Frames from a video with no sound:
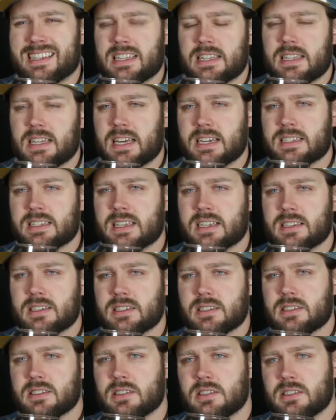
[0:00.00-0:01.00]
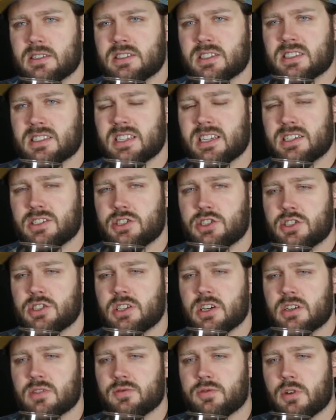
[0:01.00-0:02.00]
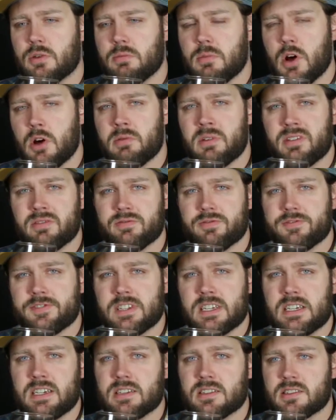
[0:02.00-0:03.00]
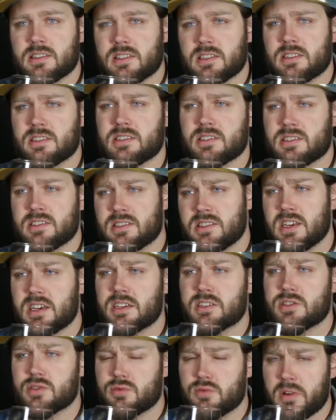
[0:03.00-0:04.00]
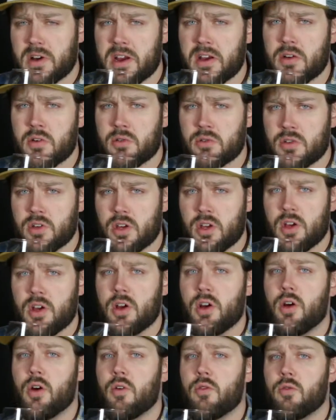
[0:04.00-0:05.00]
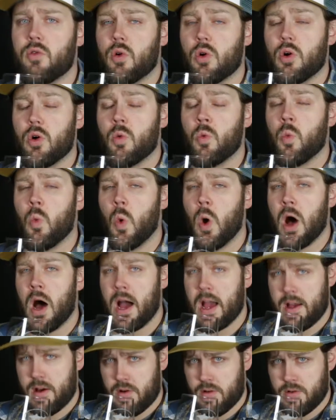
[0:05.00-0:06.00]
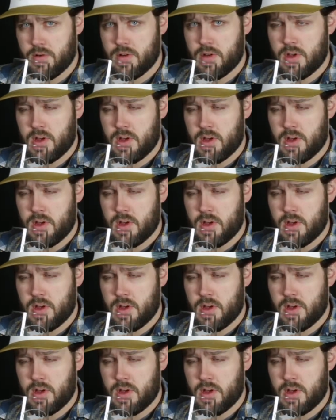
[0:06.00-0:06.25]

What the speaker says: like that just hits your tongue for a moment and fleets. This sticks around for a while.